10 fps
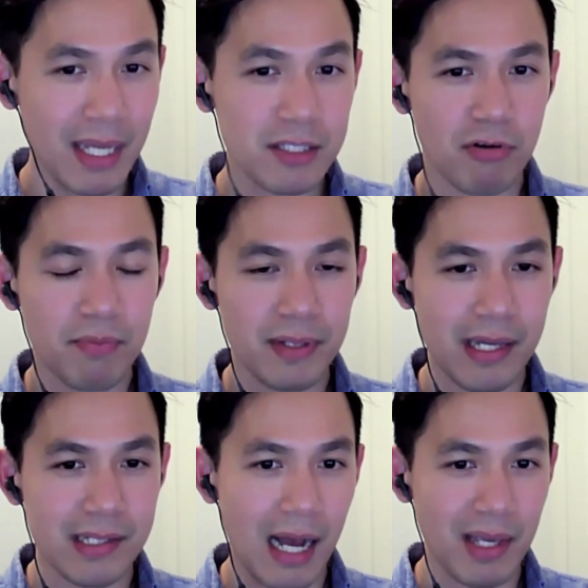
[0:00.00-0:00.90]
meant to
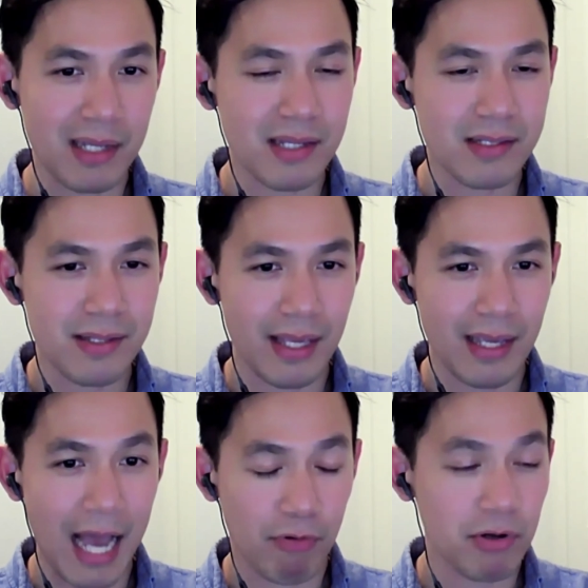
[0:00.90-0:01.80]
replace existing
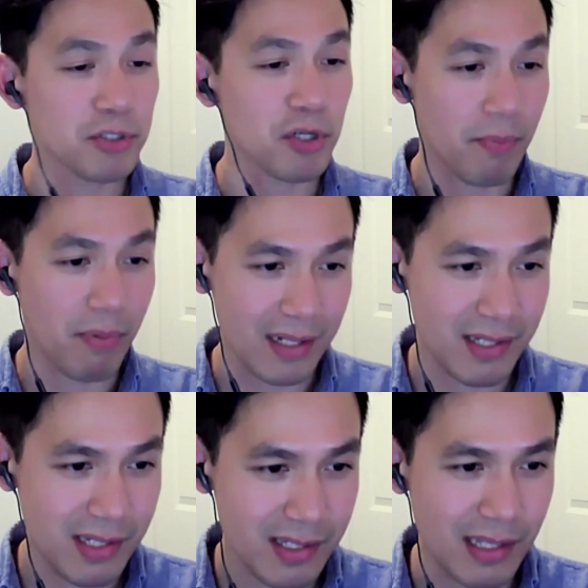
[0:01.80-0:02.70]
agricultural
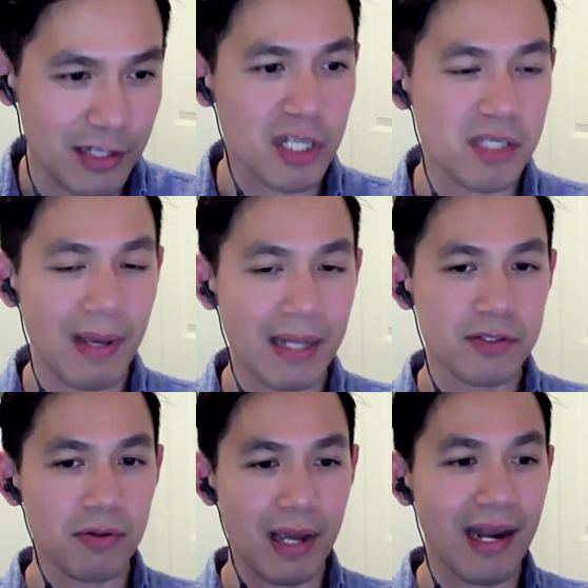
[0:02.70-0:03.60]
practices. It's just meant
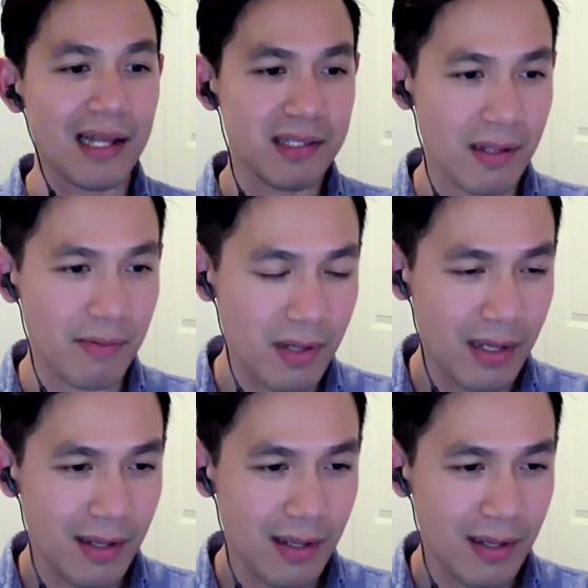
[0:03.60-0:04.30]
to enhance them.